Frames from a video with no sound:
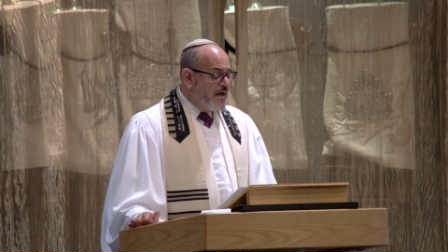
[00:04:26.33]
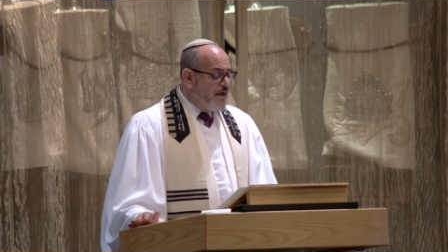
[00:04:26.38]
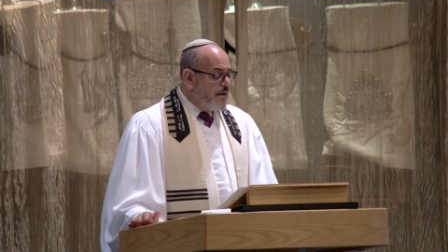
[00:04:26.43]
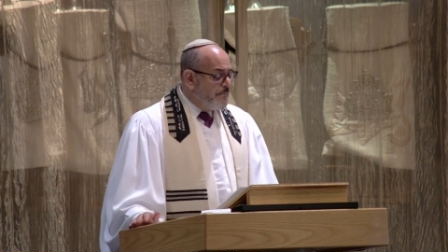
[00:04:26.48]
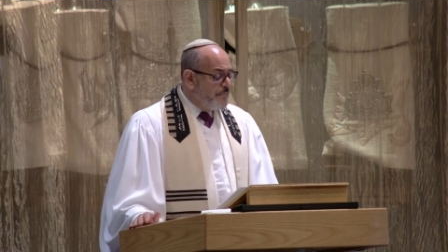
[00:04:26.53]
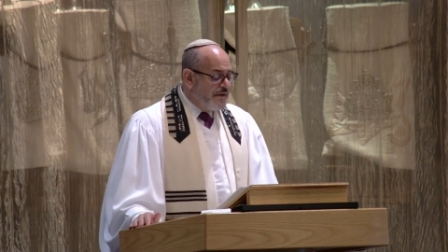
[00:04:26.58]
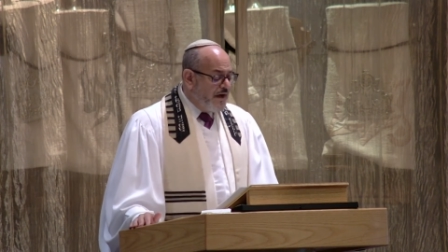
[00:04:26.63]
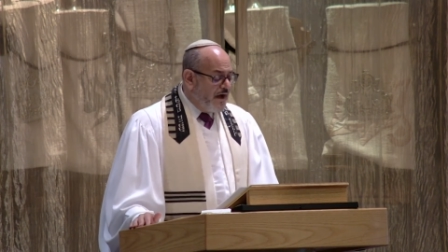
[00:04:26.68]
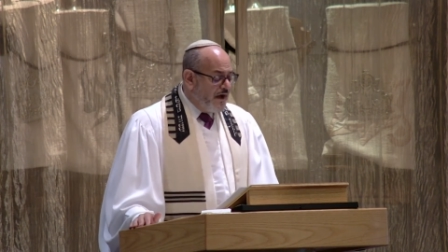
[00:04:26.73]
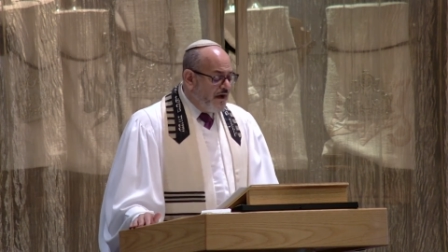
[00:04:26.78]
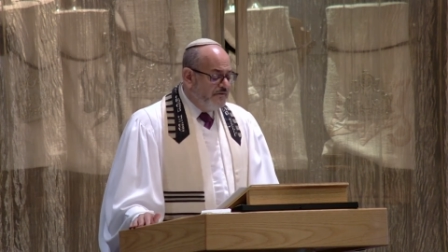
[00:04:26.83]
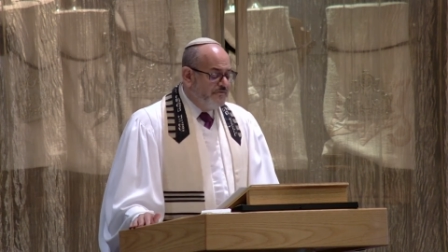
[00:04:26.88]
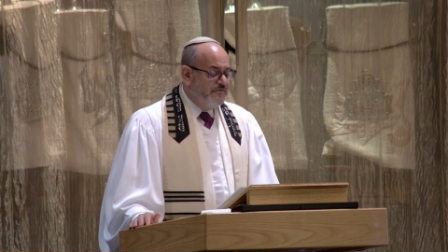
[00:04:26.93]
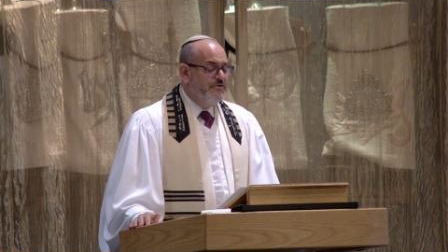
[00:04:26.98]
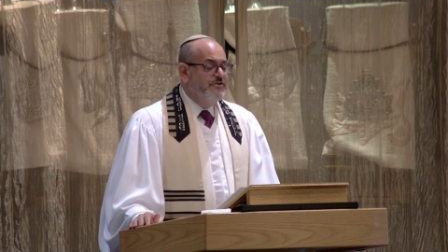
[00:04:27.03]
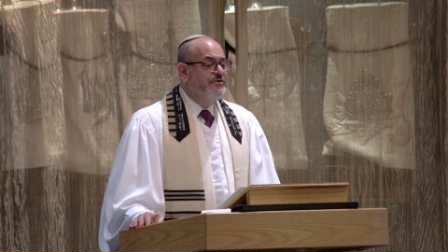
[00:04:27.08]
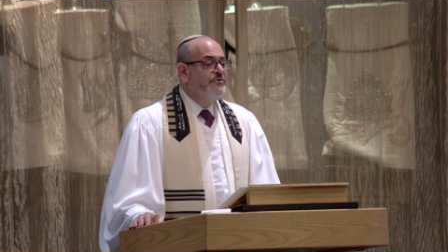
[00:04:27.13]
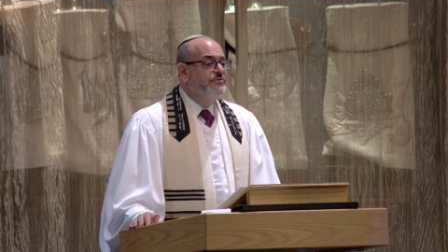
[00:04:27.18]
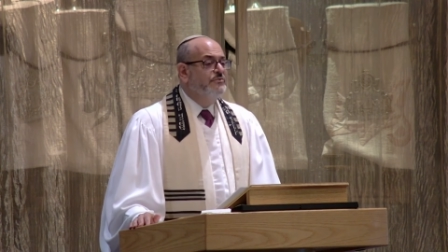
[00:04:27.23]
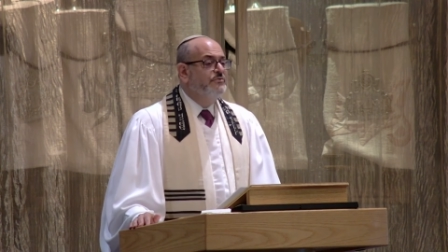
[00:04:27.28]
beyond
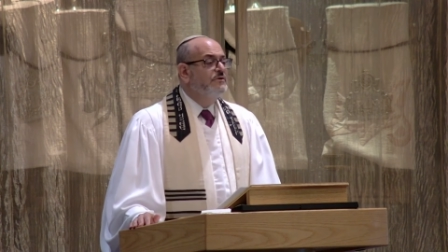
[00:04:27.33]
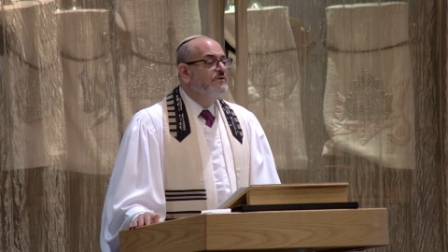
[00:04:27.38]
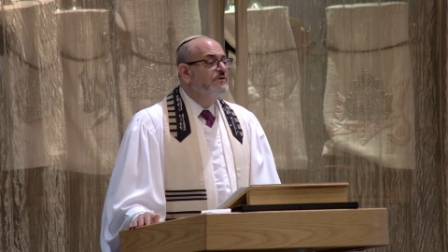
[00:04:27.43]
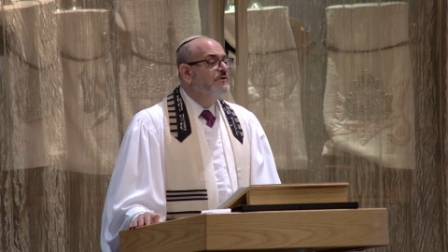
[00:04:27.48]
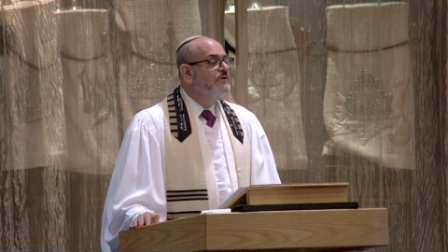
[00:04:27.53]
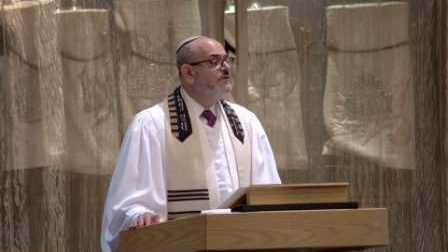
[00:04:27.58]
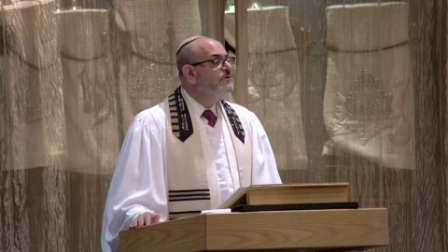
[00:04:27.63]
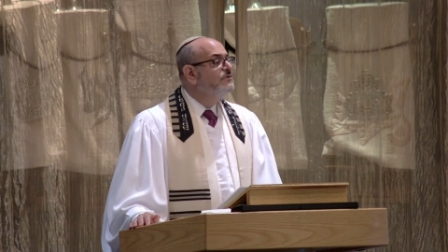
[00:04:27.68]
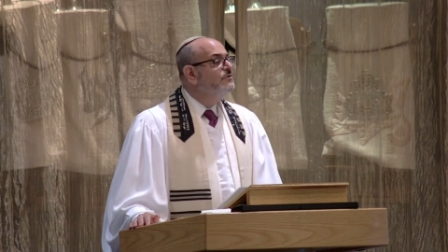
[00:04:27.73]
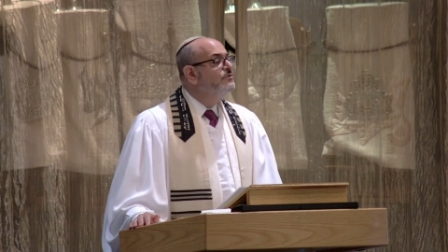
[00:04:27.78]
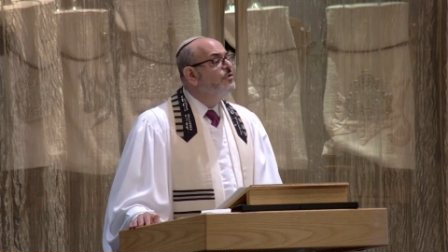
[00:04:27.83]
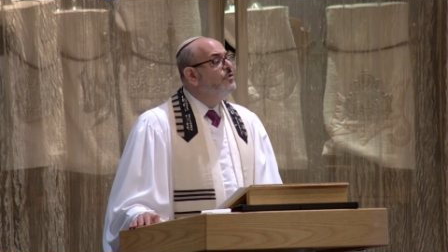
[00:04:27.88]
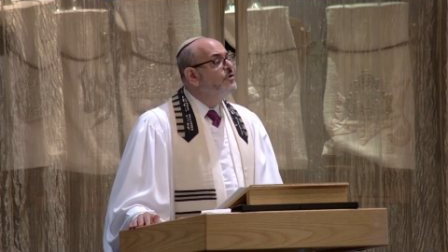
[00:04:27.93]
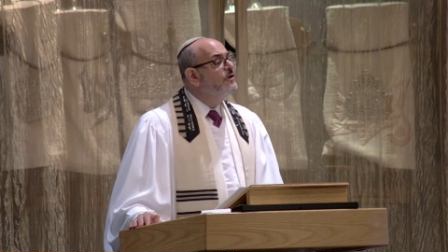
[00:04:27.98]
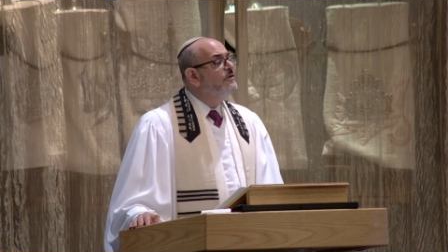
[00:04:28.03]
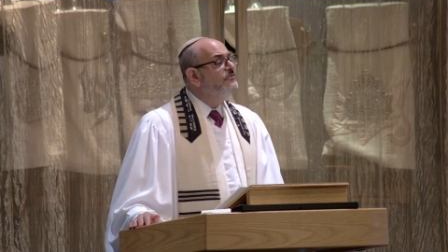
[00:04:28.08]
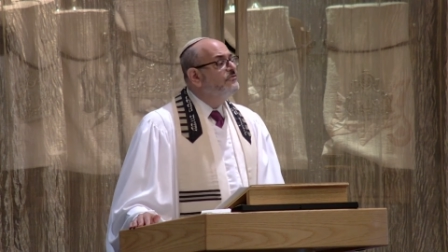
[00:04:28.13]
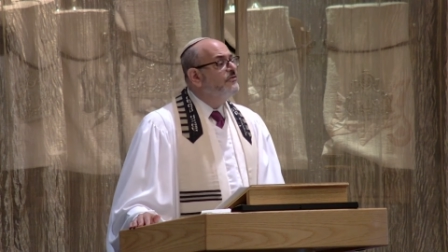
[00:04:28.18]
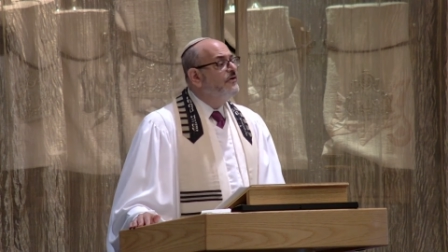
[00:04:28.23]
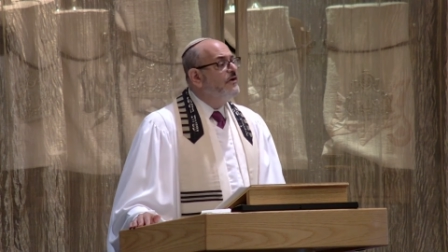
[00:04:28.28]
you
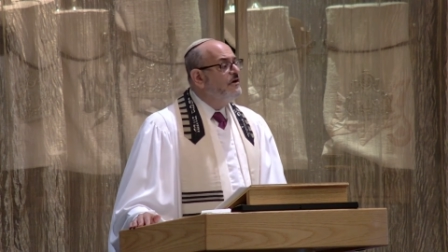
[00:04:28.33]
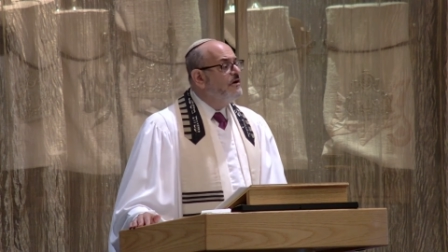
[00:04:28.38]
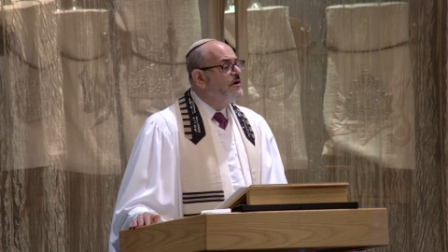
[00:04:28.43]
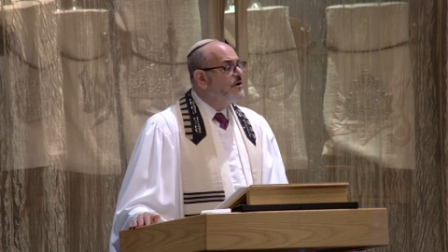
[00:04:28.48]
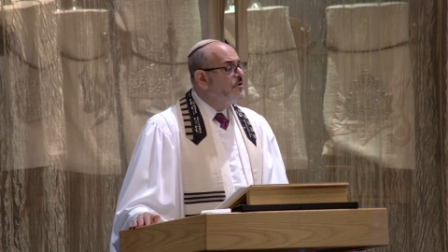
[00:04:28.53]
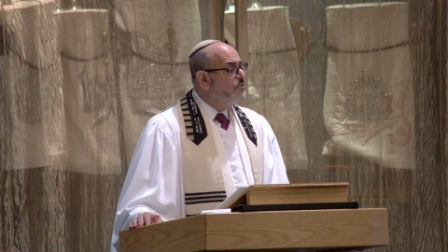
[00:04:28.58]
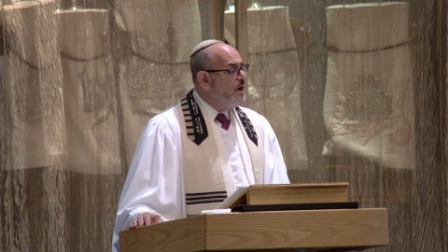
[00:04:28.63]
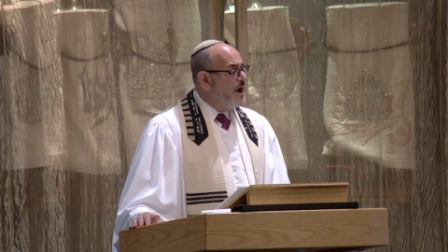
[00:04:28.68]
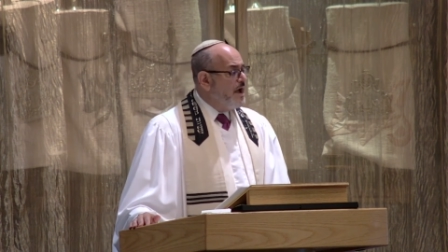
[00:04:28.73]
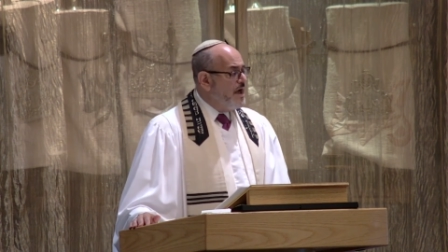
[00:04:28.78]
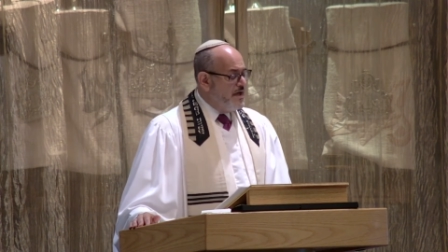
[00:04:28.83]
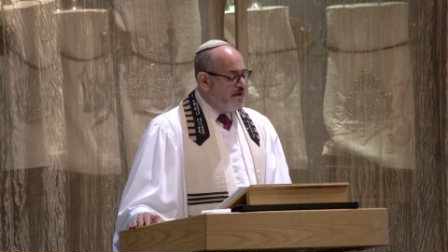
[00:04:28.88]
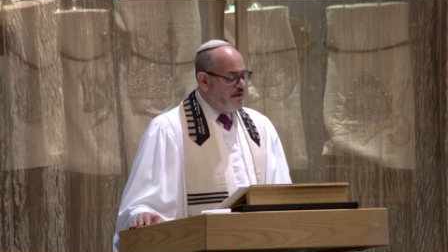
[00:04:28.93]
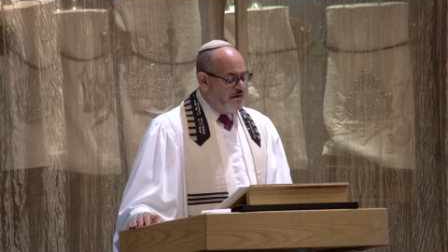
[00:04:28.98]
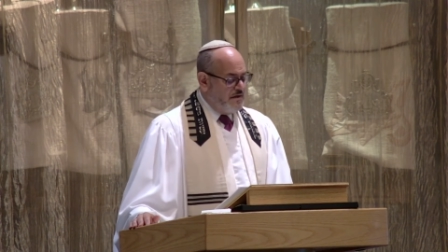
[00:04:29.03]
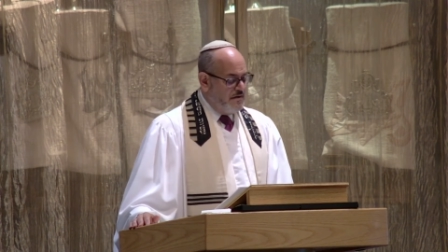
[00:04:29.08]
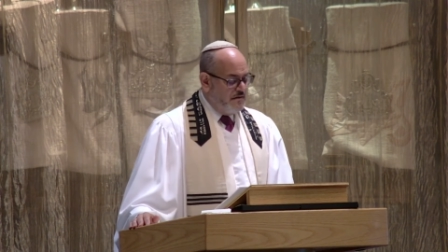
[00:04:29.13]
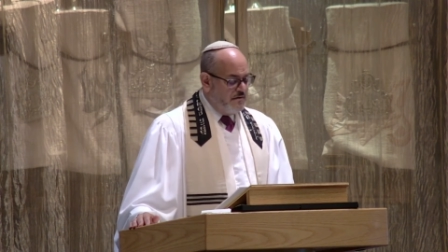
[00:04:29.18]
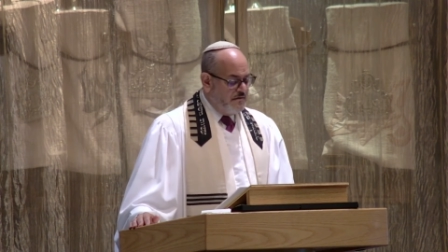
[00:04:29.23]
nor far away